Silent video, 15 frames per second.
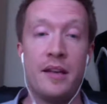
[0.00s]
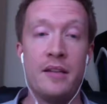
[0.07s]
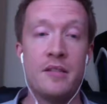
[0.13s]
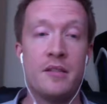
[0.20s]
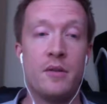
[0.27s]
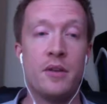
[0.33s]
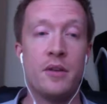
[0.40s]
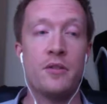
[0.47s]
and
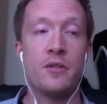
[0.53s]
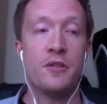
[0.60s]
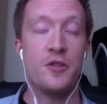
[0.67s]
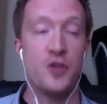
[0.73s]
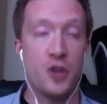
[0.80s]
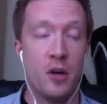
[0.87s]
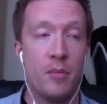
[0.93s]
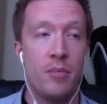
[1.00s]
so I got a
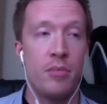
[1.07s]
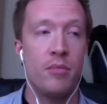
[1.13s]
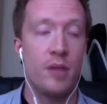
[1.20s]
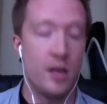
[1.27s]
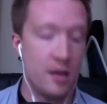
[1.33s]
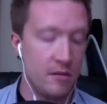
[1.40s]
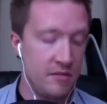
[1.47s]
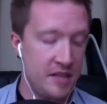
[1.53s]
job
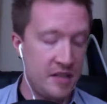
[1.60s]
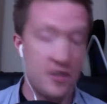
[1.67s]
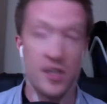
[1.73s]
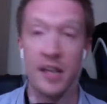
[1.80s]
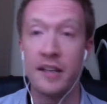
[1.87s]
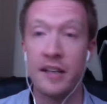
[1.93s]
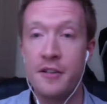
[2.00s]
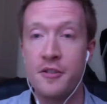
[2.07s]
teaching
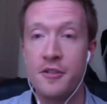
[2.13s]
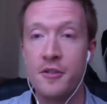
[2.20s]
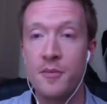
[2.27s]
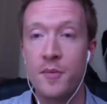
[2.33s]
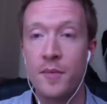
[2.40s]
English,